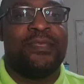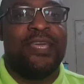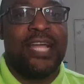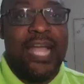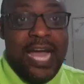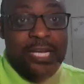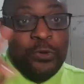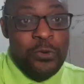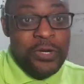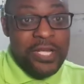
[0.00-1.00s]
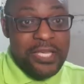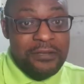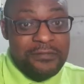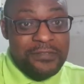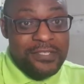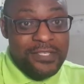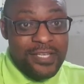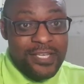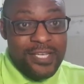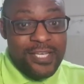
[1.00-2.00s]
A God who gives
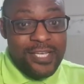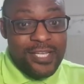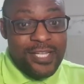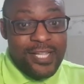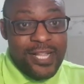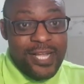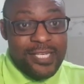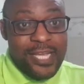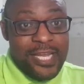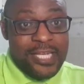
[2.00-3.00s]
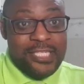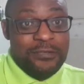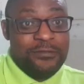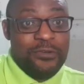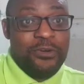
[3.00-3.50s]
directives